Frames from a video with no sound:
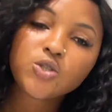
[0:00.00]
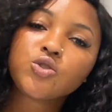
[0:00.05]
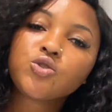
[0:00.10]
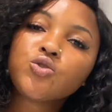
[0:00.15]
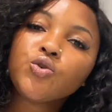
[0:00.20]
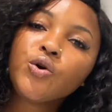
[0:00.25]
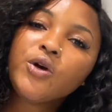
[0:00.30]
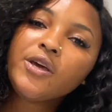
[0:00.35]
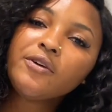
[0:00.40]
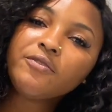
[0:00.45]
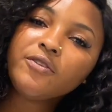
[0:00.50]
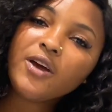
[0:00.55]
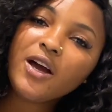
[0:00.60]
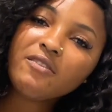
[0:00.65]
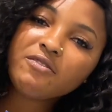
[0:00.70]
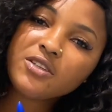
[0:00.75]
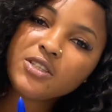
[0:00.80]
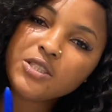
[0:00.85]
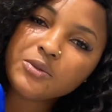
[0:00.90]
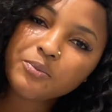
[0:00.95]
So if you have
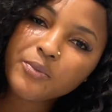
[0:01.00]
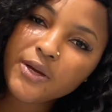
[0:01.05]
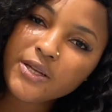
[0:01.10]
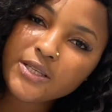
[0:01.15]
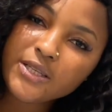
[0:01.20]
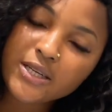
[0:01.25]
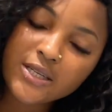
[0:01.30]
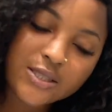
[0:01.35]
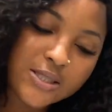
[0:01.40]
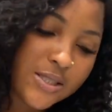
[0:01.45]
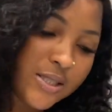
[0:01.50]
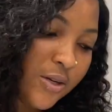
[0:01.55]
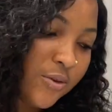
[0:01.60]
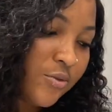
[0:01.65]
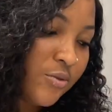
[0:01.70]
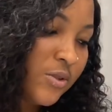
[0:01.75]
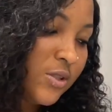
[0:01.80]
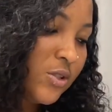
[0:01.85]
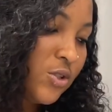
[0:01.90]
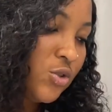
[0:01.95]
a dependent now,
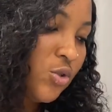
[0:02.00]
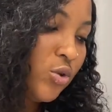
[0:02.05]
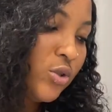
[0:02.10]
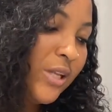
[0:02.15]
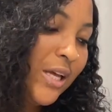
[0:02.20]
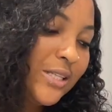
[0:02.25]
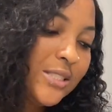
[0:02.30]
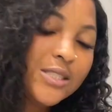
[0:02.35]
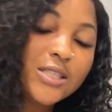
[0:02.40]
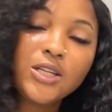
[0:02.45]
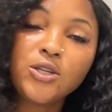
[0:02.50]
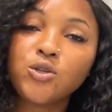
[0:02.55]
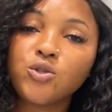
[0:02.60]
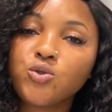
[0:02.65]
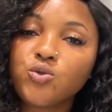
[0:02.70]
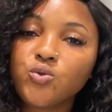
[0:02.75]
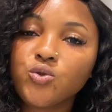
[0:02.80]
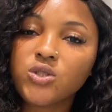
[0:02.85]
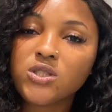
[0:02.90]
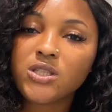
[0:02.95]
so
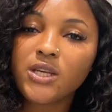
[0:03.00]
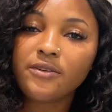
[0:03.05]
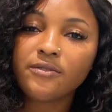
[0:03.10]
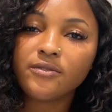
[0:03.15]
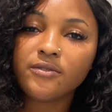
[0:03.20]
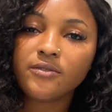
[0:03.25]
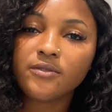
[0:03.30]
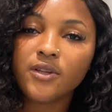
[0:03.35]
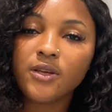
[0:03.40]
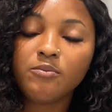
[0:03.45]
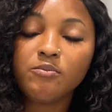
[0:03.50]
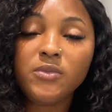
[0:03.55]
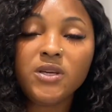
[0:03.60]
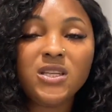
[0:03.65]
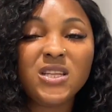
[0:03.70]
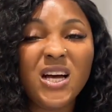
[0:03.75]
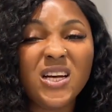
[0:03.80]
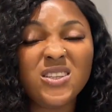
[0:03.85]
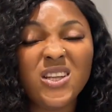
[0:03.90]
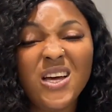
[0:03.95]
19,207, me
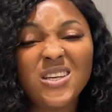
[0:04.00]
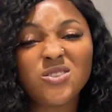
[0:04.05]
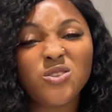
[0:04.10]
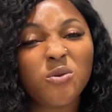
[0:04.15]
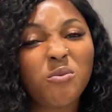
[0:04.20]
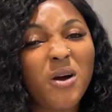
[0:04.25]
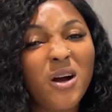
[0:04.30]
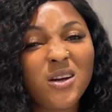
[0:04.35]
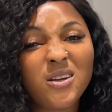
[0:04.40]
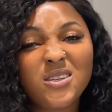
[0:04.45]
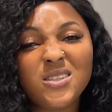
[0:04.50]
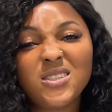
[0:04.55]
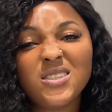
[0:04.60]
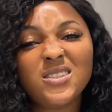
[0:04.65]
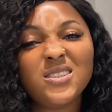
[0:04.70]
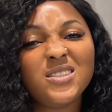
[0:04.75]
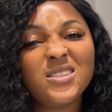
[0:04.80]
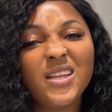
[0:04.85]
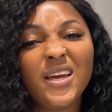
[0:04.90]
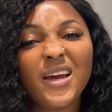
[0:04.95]
that I stopped
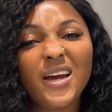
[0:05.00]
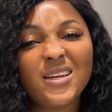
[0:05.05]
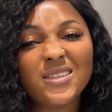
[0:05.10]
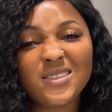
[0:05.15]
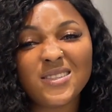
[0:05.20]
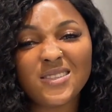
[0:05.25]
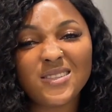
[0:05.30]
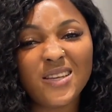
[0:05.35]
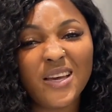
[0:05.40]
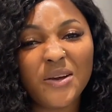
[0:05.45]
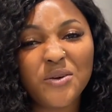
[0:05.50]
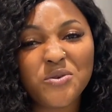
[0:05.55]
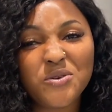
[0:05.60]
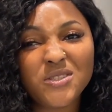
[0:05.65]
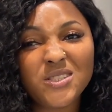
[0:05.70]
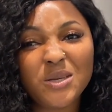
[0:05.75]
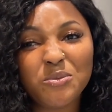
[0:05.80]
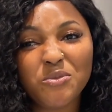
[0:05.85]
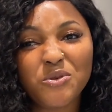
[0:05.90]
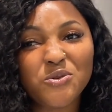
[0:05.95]
calculating in naira since I got
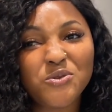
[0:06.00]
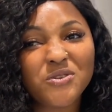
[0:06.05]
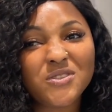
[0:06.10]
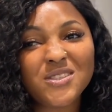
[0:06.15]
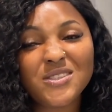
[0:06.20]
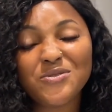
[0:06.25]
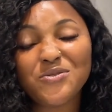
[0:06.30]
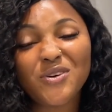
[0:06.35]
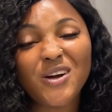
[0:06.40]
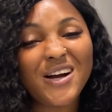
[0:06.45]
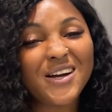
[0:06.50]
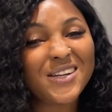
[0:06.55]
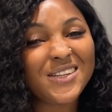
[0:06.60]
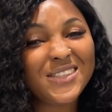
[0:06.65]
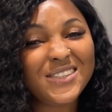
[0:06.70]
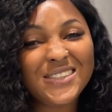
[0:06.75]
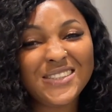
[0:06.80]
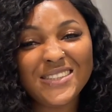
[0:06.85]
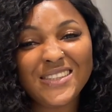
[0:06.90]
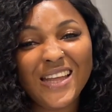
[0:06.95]
here, because if you
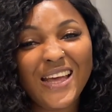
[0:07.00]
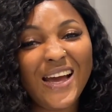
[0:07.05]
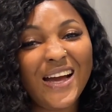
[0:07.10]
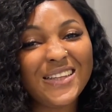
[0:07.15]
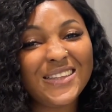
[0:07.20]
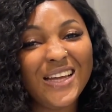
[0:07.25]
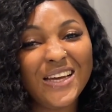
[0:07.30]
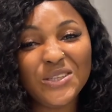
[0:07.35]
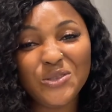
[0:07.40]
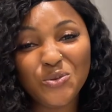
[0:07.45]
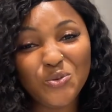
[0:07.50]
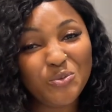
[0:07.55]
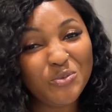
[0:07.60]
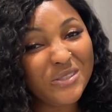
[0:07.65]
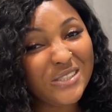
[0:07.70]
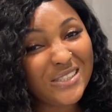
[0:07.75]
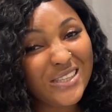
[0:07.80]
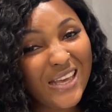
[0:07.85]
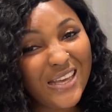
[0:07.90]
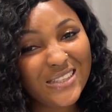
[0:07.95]
calculate in naira now, you'll be
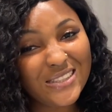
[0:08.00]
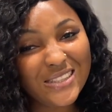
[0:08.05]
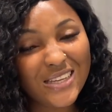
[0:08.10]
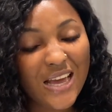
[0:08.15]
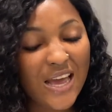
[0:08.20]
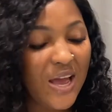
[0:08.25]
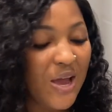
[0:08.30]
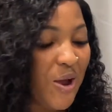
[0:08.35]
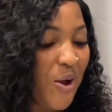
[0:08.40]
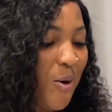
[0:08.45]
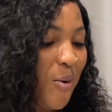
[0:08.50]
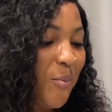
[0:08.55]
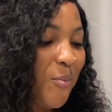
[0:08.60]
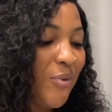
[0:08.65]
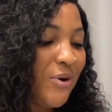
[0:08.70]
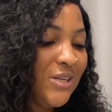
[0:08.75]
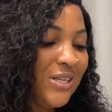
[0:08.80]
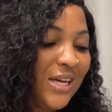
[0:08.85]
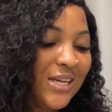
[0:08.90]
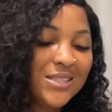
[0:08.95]
scared.
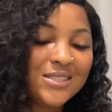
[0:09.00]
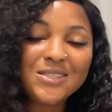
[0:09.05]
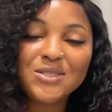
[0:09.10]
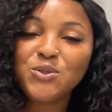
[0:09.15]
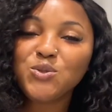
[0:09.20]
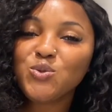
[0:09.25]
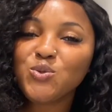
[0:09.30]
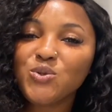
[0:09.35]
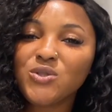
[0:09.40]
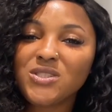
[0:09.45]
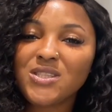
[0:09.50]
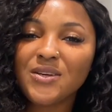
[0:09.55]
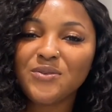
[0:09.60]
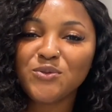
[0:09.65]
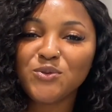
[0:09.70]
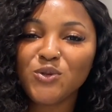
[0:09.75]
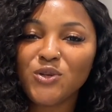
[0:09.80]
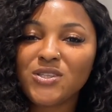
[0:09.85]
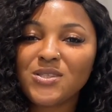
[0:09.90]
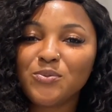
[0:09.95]
But
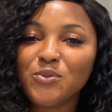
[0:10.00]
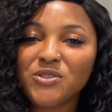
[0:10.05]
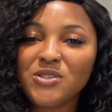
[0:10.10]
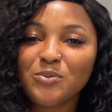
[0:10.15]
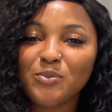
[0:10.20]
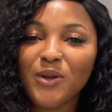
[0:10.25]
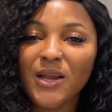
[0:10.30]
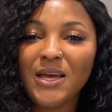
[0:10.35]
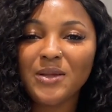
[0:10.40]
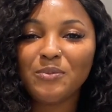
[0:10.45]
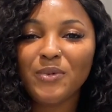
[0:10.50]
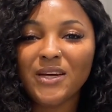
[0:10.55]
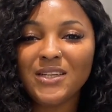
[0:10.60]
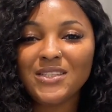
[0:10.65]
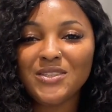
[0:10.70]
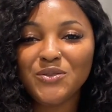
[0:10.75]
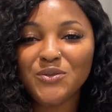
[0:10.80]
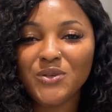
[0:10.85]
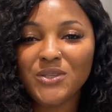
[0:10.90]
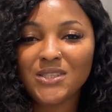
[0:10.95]
19,207, just multiply it by
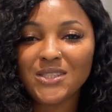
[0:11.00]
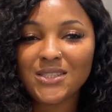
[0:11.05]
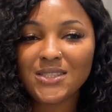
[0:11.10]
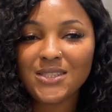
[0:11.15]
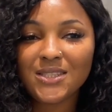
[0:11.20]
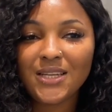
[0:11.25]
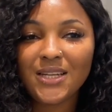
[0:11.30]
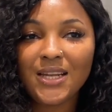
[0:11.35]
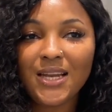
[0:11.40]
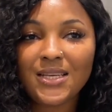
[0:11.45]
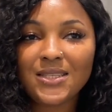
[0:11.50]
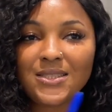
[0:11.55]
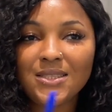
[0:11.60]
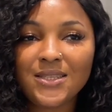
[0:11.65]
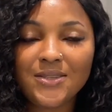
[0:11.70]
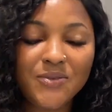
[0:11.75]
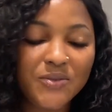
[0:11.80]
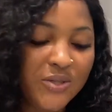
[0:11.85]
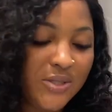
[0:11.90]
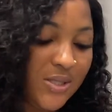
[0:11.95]
the rate. Let's
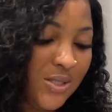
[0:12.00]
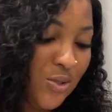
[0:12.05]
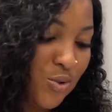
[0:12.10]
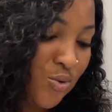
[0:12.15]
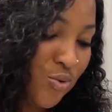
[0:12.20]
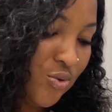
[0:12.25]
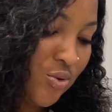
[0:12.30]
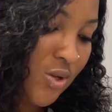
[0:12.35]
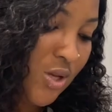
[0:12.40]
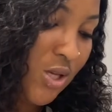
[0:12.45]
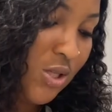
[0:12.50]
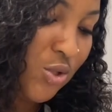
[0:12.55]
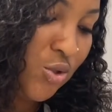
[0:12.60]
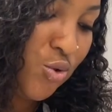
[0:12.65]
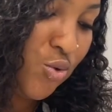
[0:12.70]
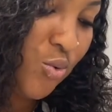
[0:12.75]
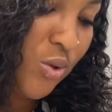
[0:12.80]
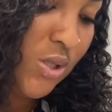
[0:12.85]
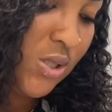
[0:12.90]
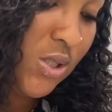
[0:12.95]
say rate is
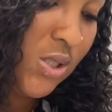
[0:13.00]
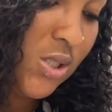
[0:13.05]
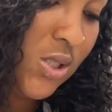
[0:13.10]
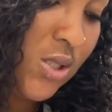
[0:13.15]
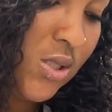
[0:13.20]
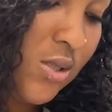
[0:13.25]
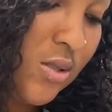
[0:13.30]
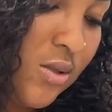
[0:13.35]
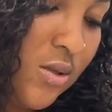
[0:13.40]
820